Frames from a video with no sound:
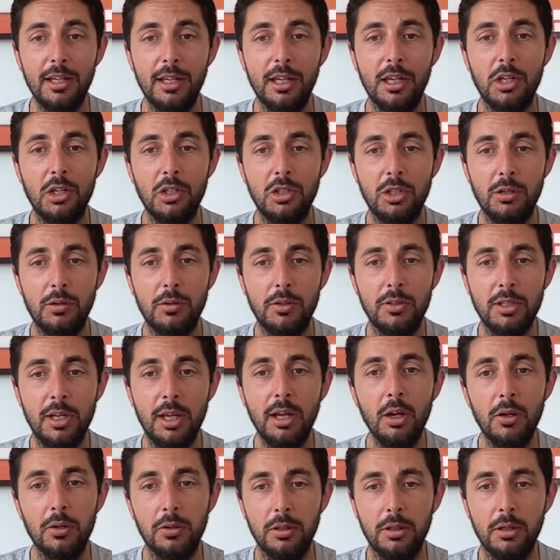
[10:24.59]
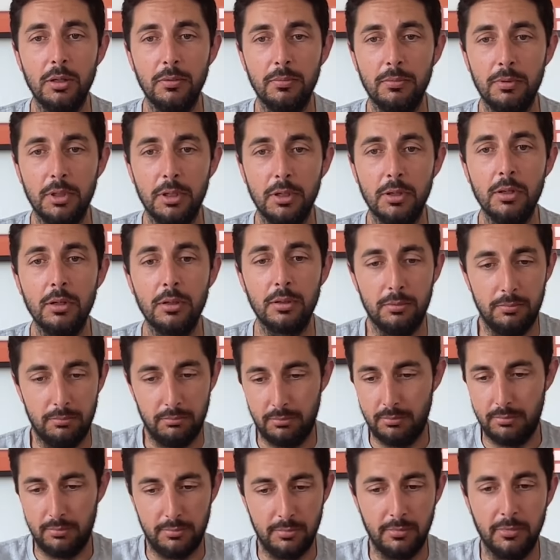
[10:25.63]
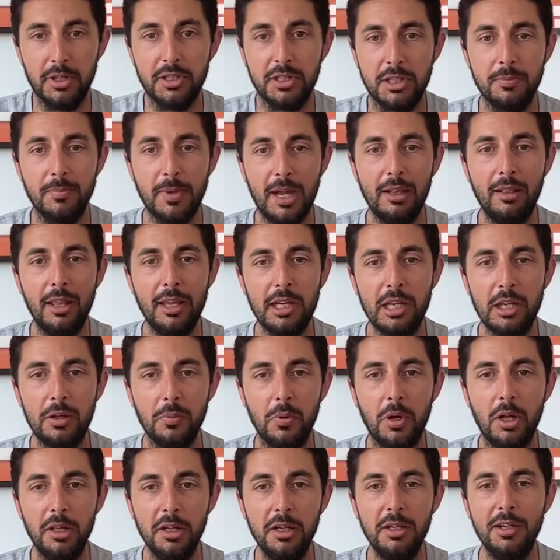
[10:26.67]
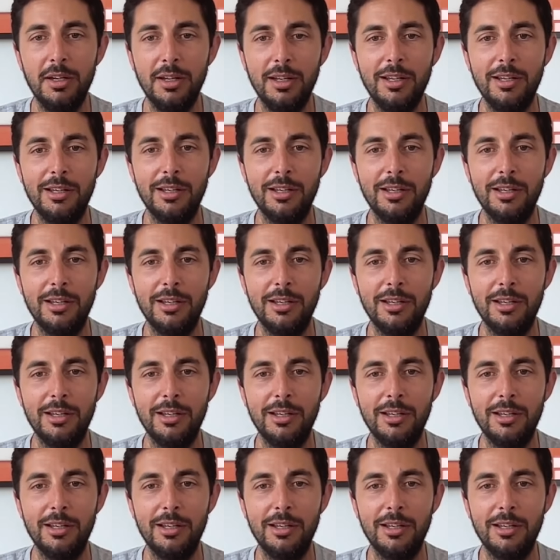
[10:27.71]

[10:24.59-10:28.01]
And she would say, oh, you know, here, this is my Lightning wallet.